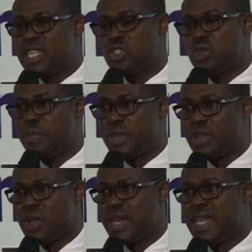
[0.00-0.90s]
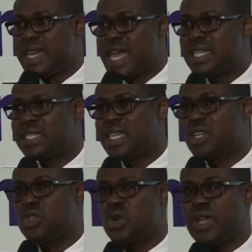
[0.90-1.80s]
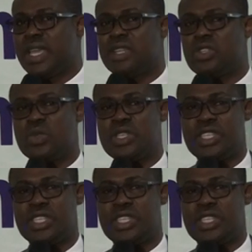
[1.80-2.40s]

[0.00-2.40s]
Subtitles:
needs to be done in that sector is to